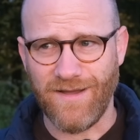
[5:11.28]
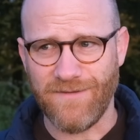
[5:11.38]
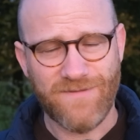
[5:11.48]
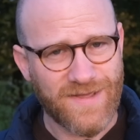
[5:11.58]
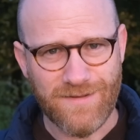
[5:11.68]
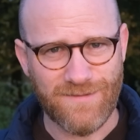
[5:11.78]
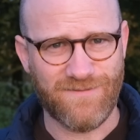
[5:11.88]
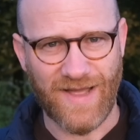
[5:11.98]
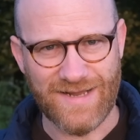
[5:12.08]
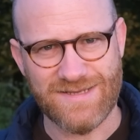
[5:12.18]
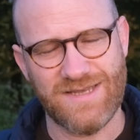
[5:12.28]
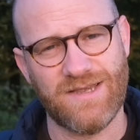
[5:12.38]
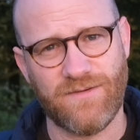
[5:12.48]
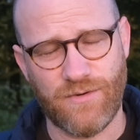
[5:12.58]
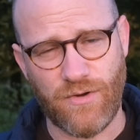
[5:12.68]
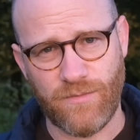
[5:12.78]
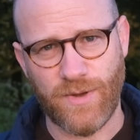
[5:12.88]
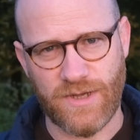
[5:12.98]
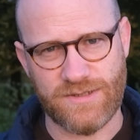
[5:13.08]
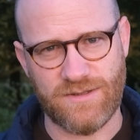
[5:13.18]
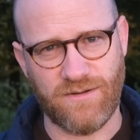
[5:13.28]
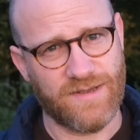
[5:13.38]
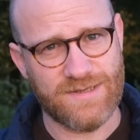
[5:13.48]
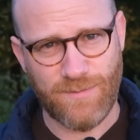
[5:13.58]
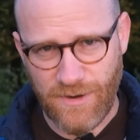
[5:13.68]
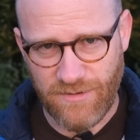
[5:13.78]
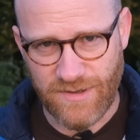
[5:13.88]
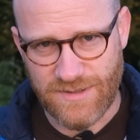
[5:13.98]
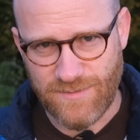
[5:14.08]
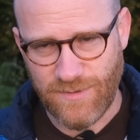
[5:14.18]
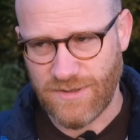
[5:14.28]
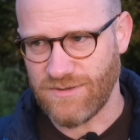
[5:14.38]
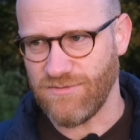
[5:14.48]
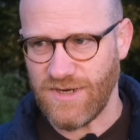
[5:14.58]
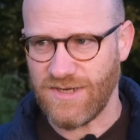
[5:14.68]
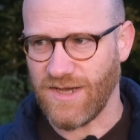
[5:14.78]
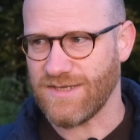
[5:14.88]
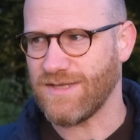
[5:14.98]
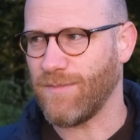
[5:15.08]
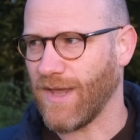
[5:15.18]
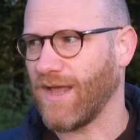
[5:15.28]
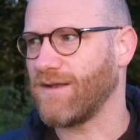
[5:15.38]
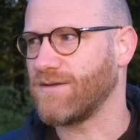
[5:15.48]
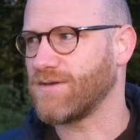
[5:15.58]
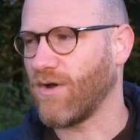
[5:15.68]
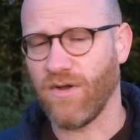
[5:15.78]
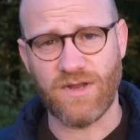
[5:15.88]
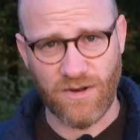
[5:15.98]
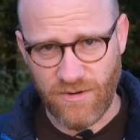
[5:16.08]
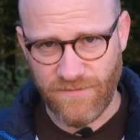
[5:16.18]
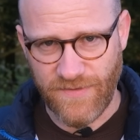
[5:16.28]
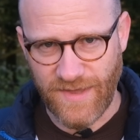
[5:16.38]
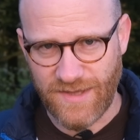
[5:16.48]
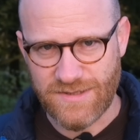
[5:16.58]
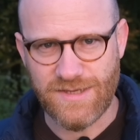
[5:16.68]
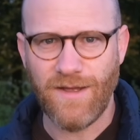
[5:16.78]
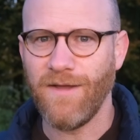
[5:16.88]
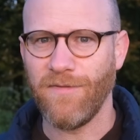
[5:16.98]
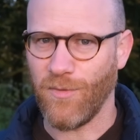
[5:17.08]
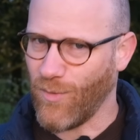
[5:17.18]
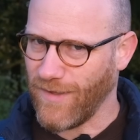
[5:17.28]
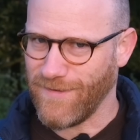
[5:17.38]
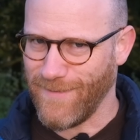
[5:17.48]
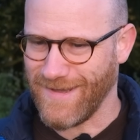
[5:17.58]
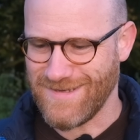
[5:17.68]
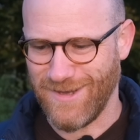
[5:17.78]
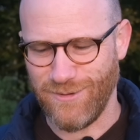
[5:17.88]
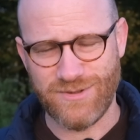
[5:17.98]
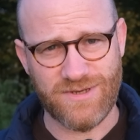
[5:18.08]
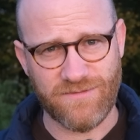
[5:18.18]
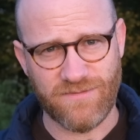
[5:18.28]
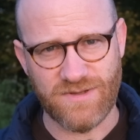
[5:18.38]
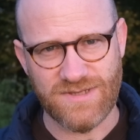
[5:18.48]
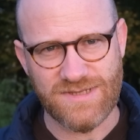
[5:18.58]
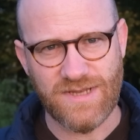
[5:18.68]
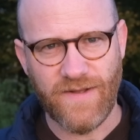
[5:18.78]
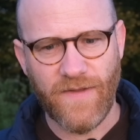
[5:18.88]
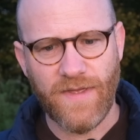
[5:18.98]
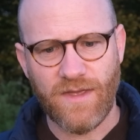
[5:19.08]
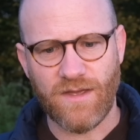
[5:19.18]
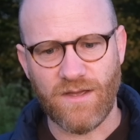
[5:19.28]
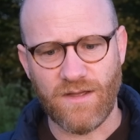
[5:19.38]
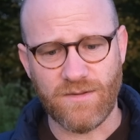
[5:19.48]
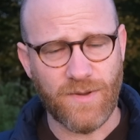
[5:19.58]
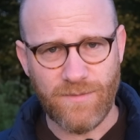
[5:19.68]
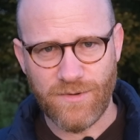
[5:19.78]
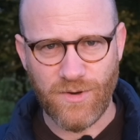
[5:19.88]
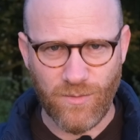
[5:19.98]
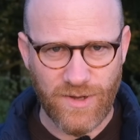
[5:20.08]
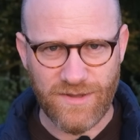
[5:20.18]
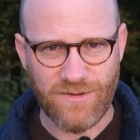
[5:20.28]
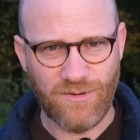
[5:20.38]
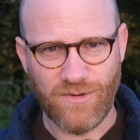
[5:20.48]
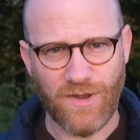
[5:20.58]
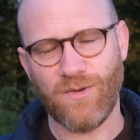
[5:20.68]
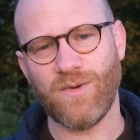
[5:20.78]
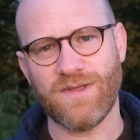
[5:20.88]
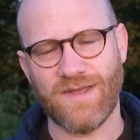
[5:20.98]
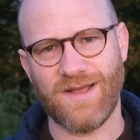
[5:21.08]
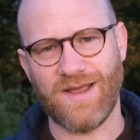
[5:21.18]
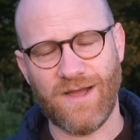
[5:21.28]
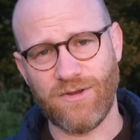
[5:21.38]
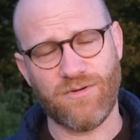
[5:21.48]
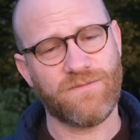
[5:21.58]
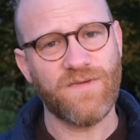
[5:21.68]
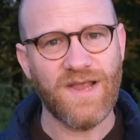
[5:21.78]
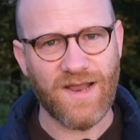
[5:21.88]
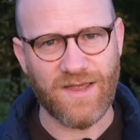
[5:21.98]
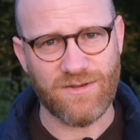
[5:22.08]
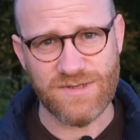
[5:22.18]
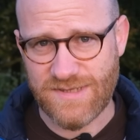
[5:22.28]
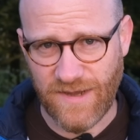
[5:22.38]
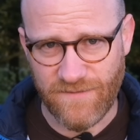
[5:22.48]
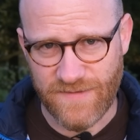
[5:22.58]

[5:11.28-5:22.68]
fickle fallacy of your own personal experience, because it really does depend on a lot of things. The weather makes a huge difference, the people you're with, who you go with, and how you're feeling yourself